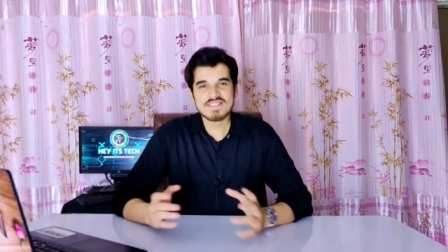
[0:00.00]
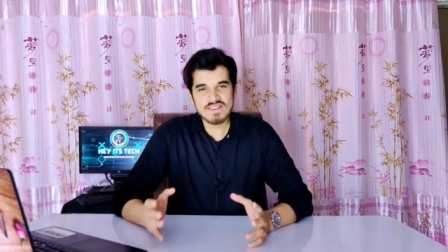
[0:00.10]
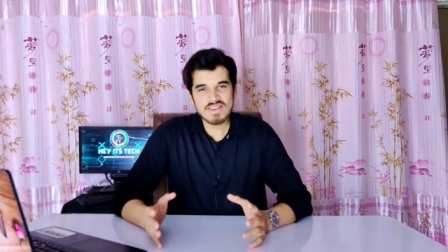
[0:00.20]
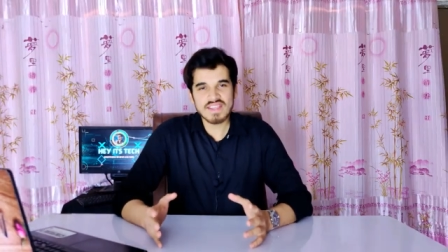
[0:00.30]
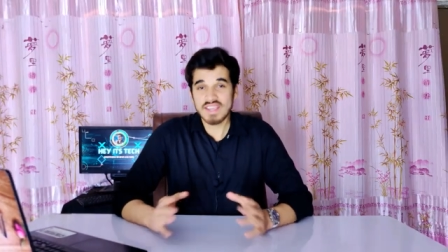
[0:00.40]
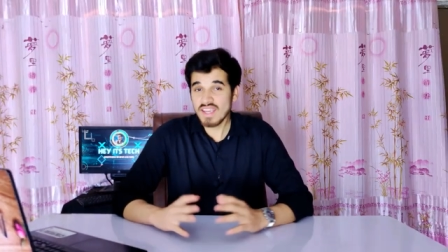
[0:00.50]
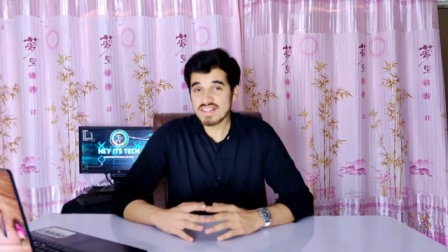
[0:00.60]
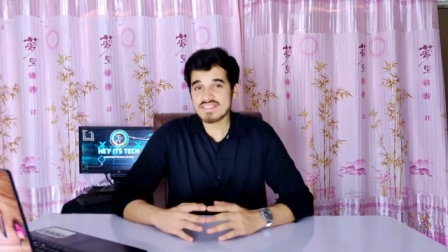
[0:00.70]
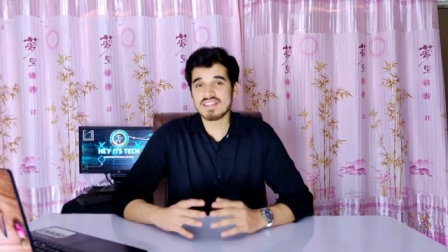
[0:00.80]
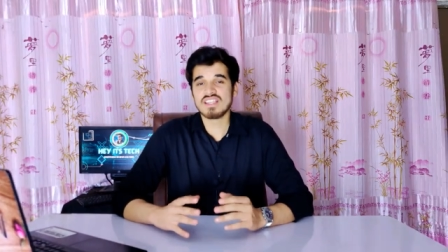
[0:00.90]
resulting
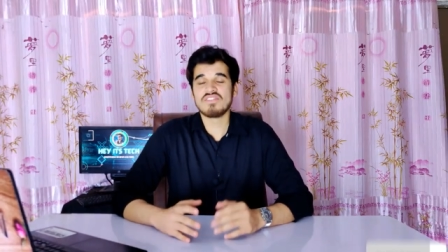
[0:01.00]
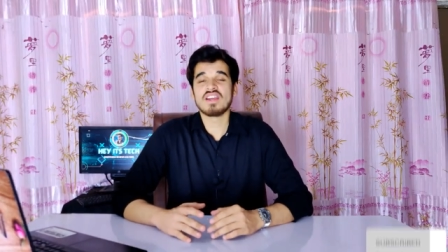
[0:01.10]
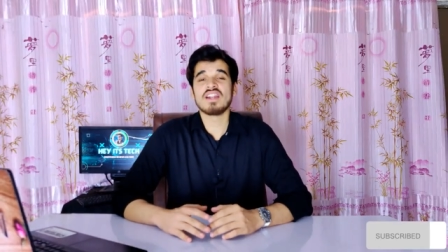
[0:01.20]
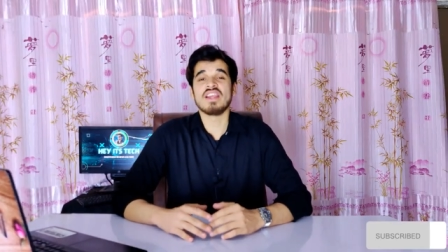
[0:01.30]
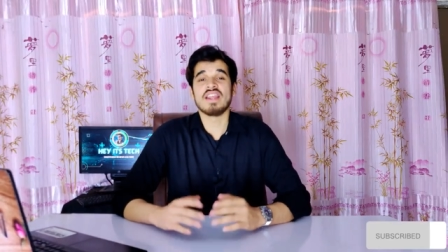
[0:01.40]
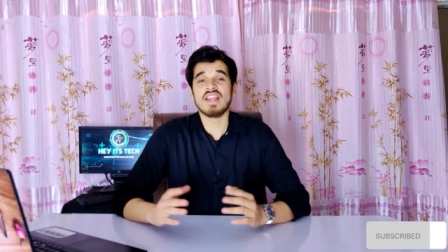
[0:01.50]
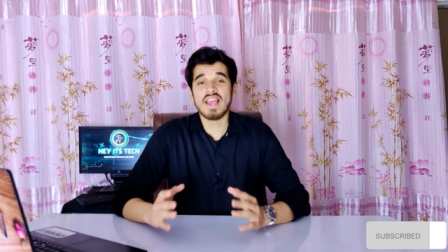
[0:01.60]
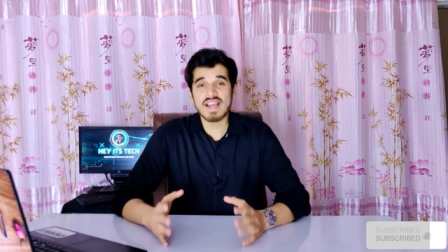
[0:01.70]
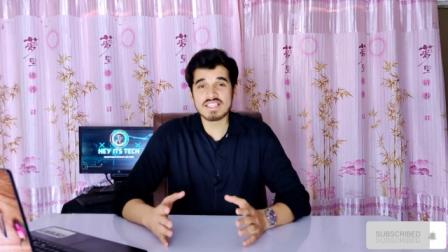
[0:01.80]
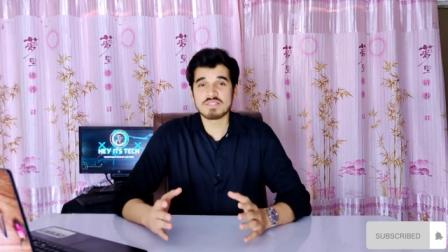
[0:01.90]
in significantly
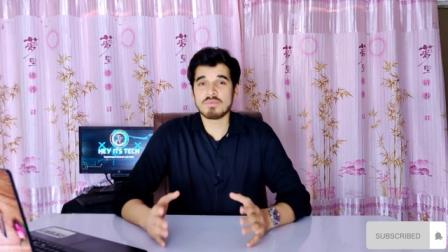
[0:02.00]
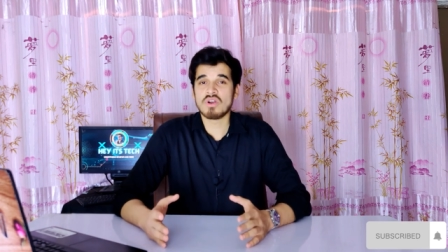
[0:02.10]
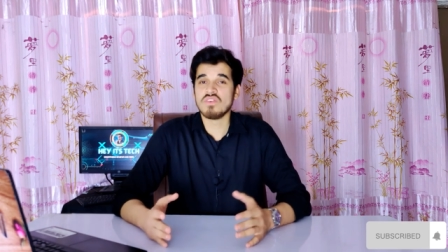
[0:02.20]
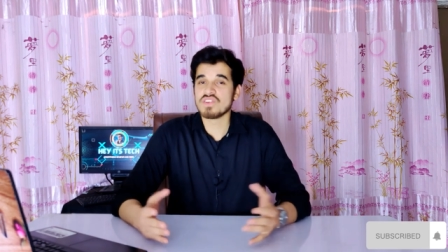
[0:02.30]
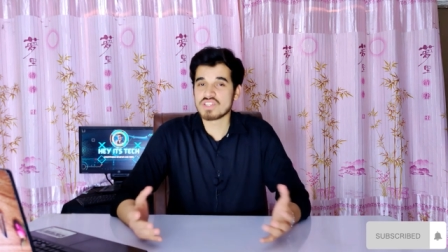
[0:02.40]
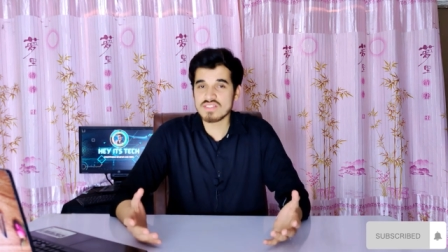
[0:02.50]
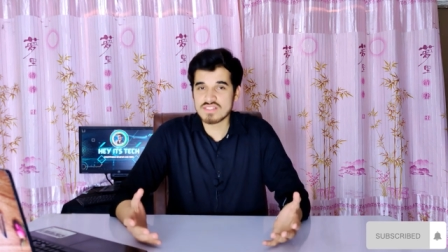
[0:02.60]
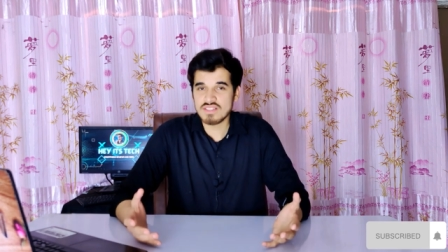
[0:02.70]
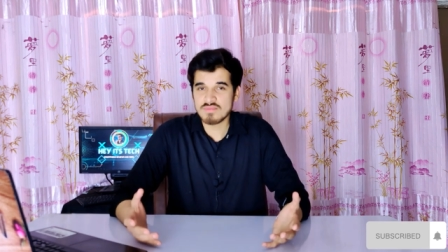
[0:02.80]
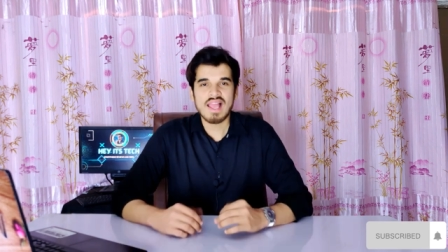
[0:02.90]
enhanced power
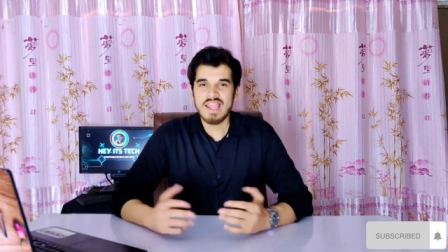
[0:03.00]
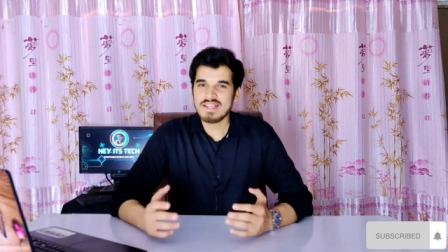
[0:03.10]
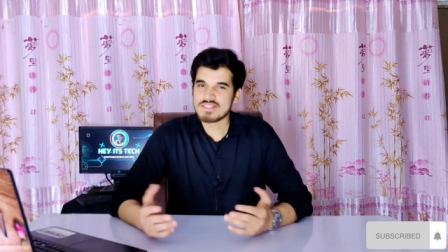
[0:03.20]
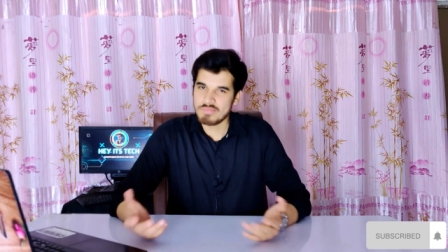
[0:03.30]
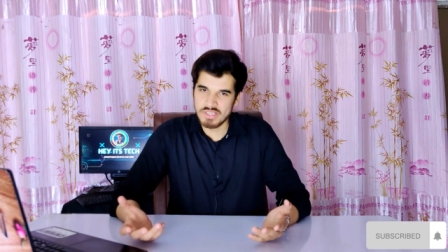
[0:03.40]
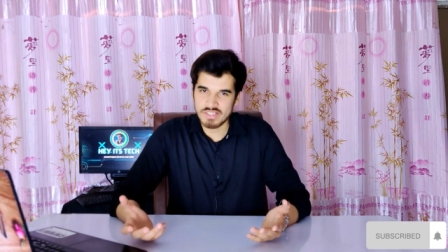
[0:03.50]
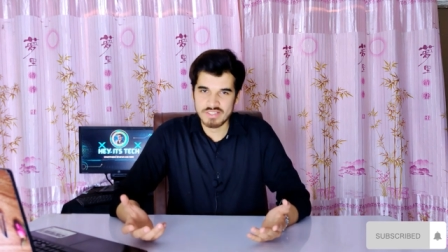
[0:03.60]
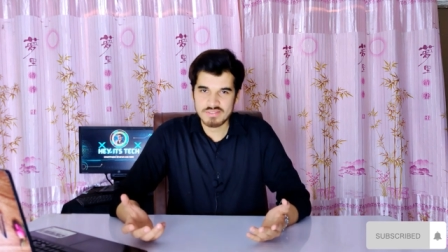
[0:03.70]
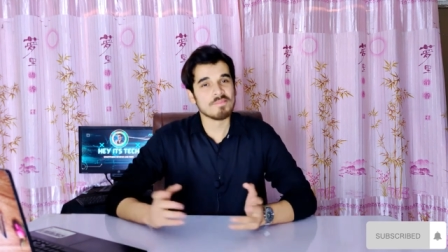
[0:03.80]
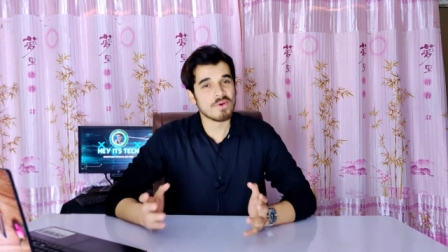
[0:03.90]
efficiency and speed.